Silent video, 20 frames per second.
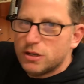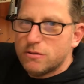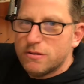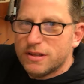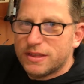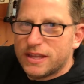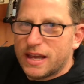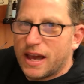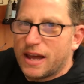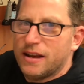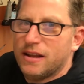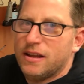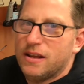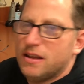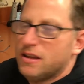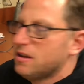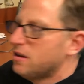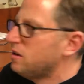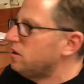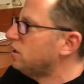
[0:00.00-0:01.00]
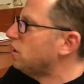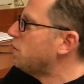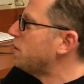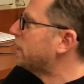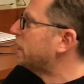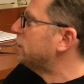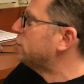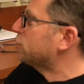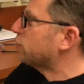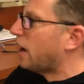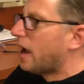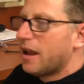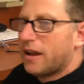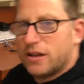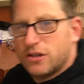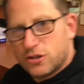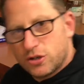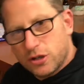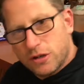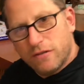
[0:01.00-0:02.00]
do with that? You know, we can try
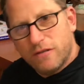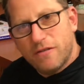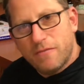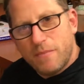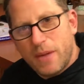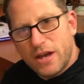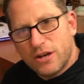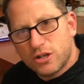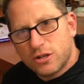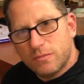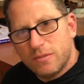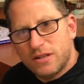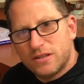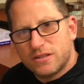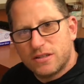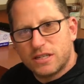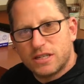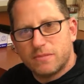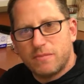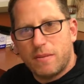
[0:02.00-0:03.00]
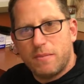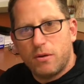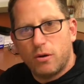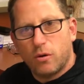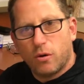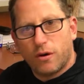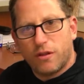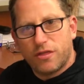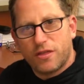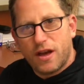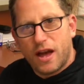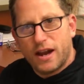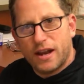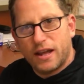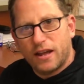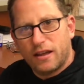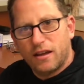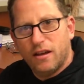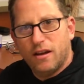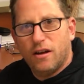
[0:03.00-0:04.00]
conservative measurements, such as maybe an
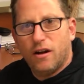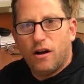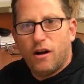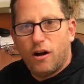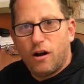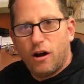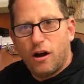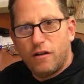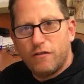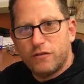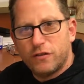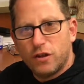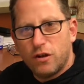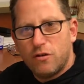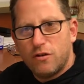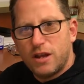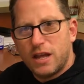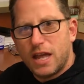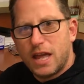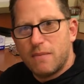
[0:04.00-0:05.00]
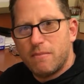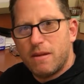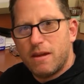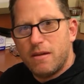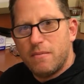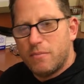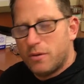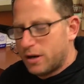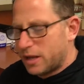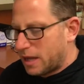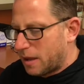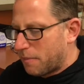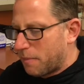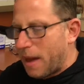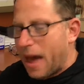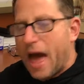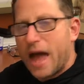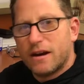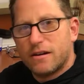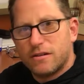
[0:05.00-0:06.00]
orthotic, offloading, and maybe putting a
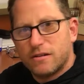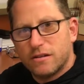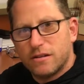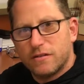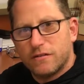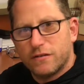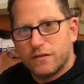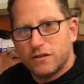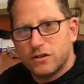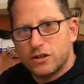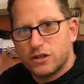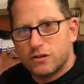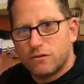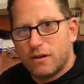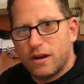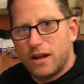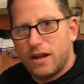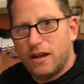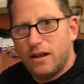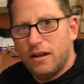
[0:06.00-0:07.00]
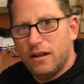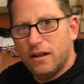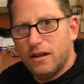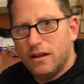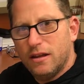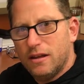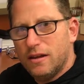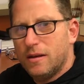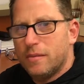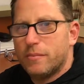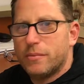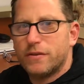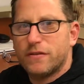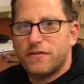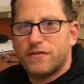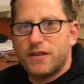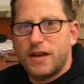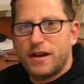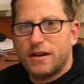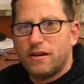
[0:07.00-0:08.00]
pad under the first ray. But
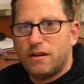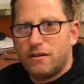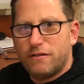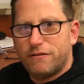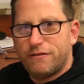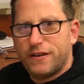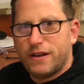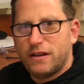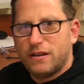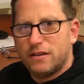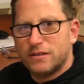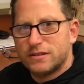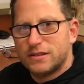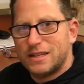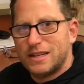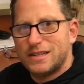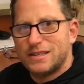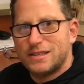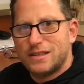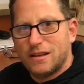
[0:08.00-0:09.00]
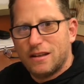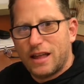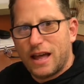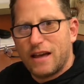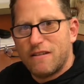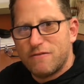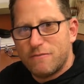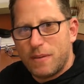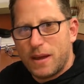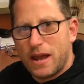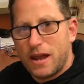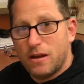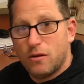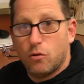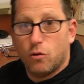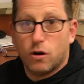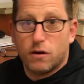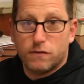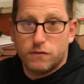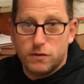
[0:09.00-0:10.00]
if that all fails and they still have
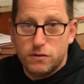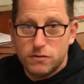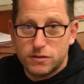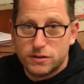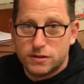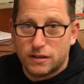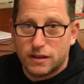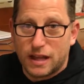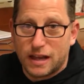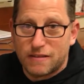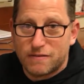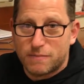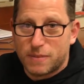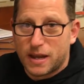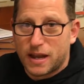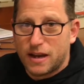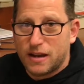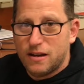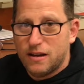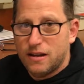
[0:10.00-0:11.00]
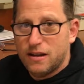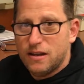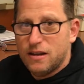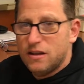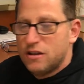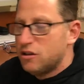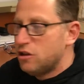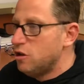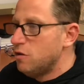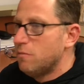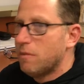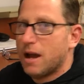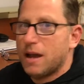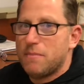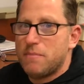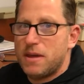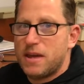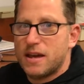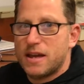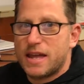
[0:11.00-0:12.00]
pain, or if you still have pain, you
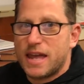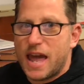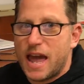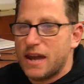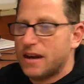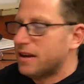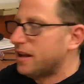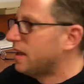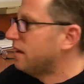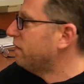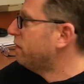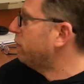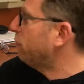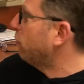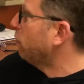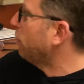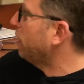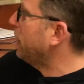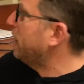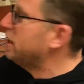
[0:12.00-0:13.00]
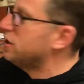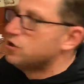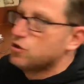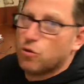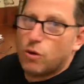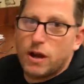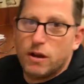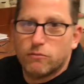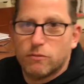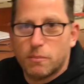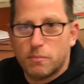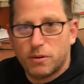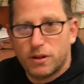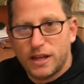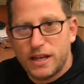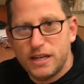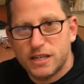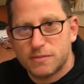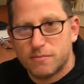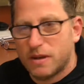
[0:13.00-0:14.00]
might be a candidate for a joint
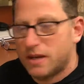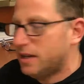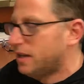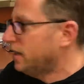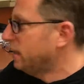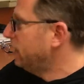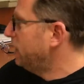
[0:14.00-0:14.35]
replacement